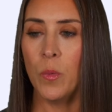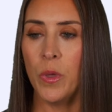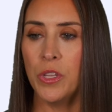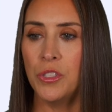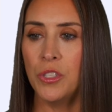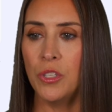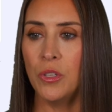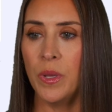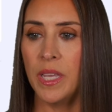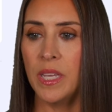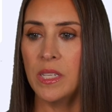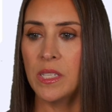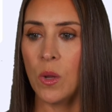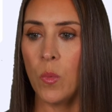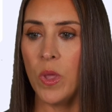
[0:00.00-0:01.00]
we can do
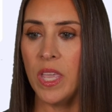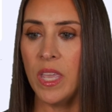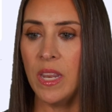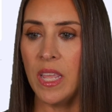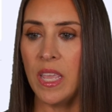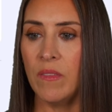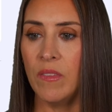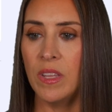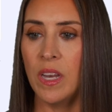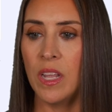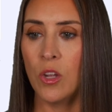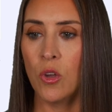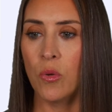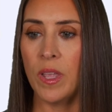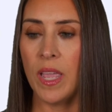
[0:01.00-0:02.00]
is we can even
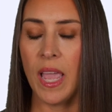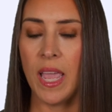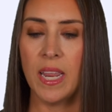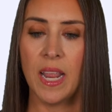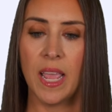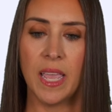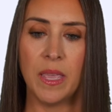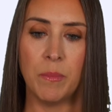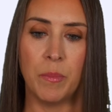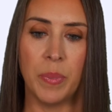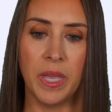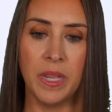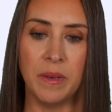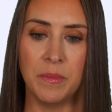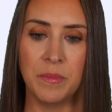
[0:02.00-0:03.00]
create a
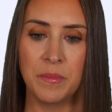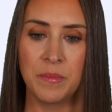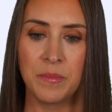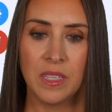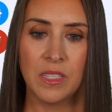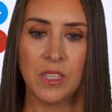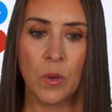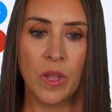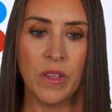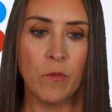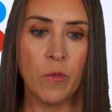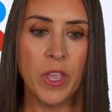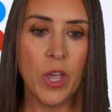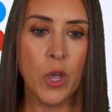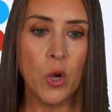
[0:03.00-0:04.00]
button. So if
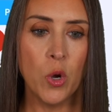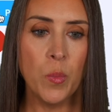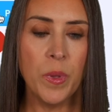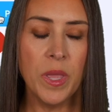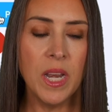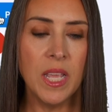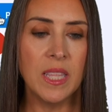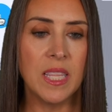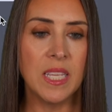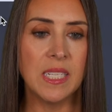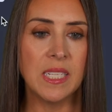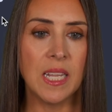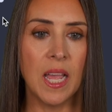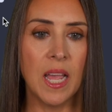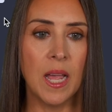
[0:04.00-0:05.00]
we open
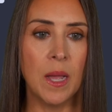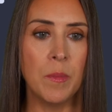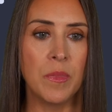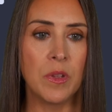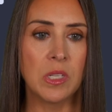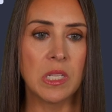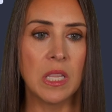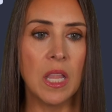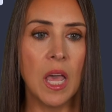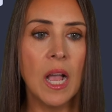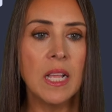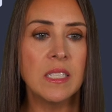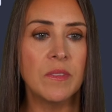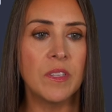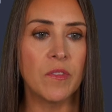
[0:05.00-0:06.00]
this up, there's
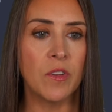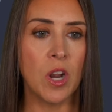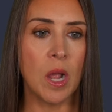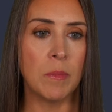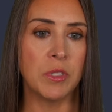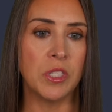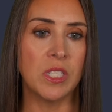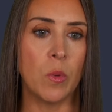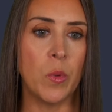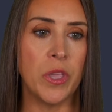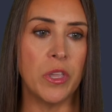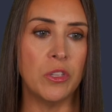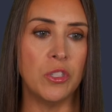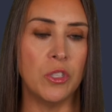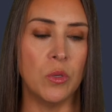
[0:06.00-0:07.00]
lots of different options that we
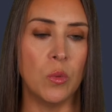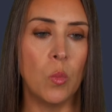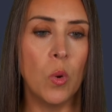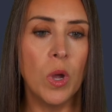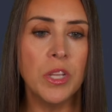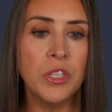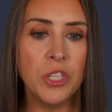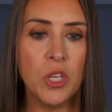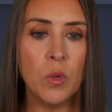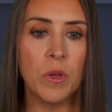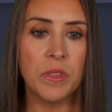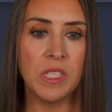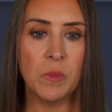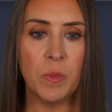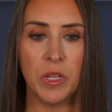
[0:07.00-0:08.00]
can do. What do you
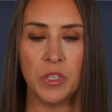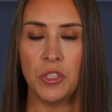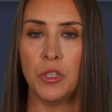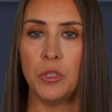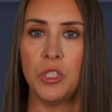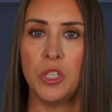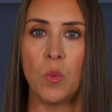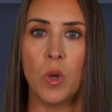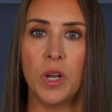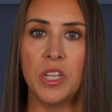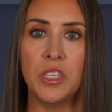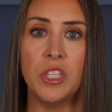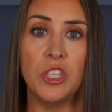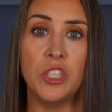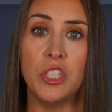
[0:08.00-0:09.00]
want this button to do? Do you want
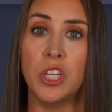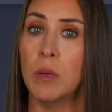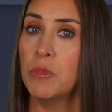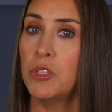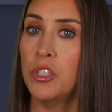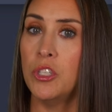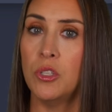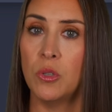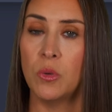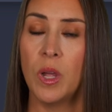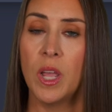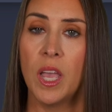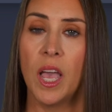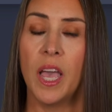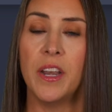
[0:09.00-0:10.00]
it to jump to
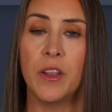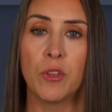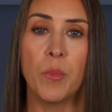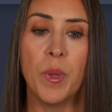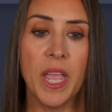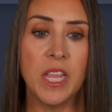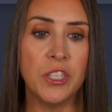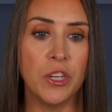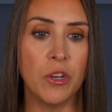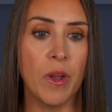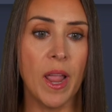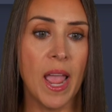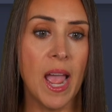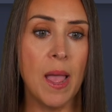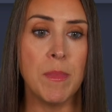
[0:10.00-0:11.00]
another page in
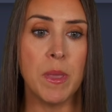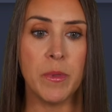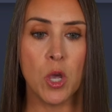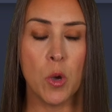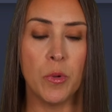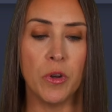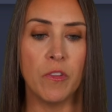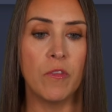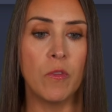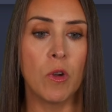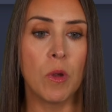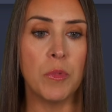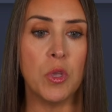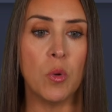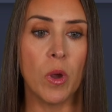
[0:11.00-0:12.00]
your app, maybe open a
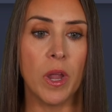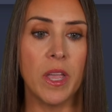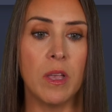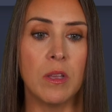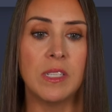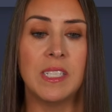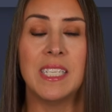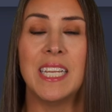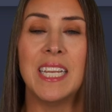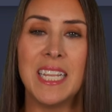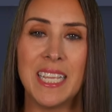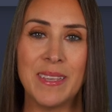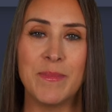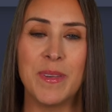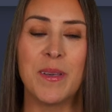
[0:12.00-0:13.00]
form, URL, send
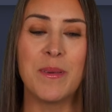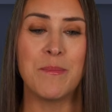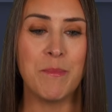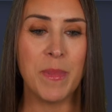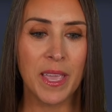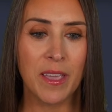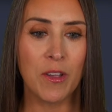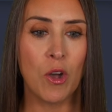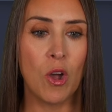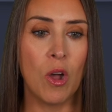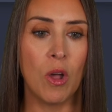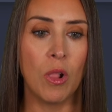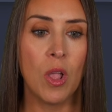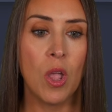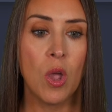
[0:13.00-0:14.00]
an email, make a
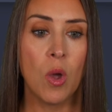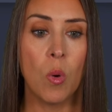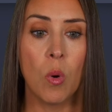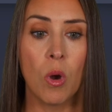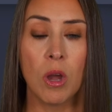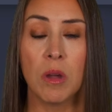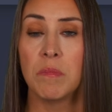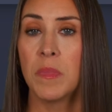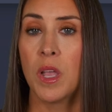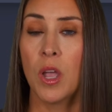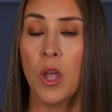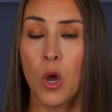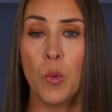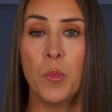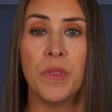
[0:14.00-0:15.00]
call, or
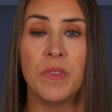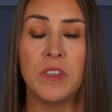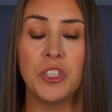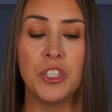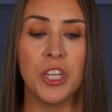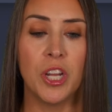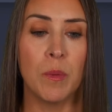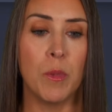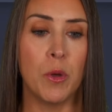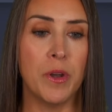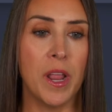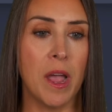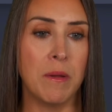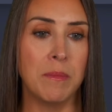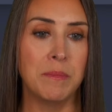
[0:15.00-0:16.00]
open the share
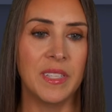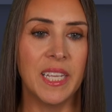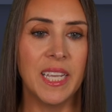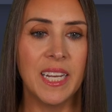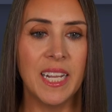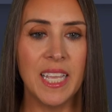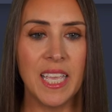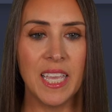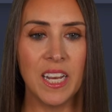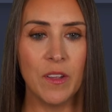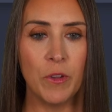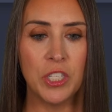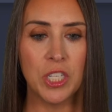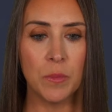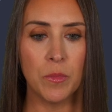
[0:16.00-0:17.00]
modal? And again, if
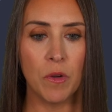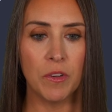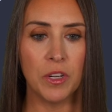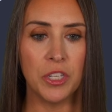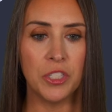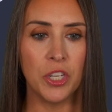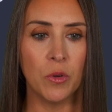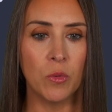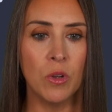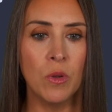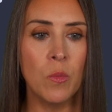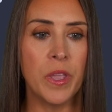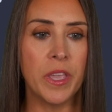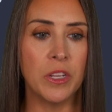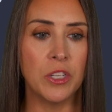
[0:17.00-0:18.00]
we jump over to general,
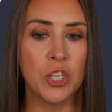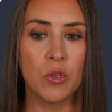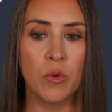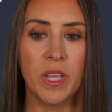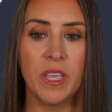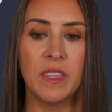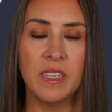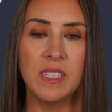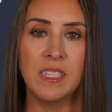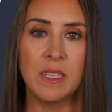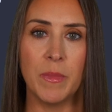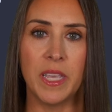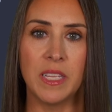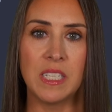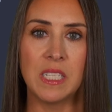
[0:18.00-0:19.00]
we can shrink this to
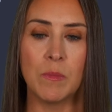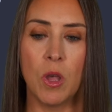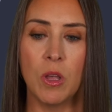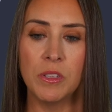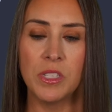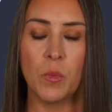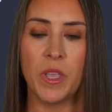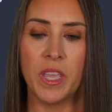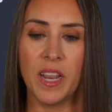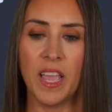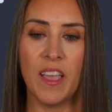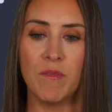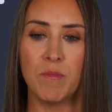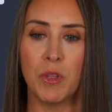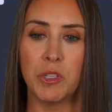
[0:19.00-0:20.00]
make it small so we can
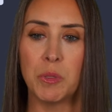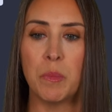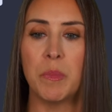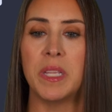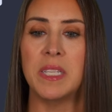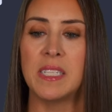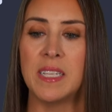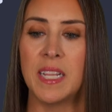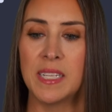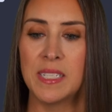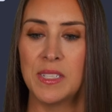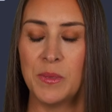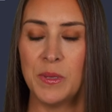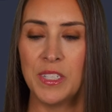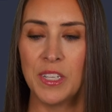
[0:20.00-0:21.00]
have multiple buttons
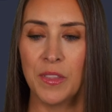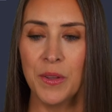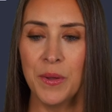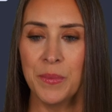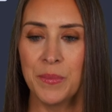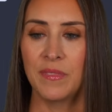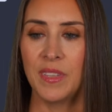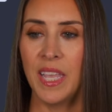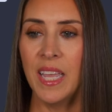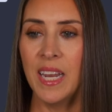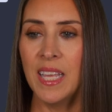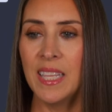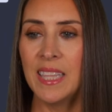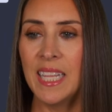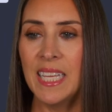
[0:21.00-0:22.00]
next to each other. And
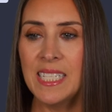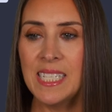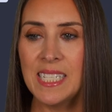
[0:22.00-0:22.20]
let's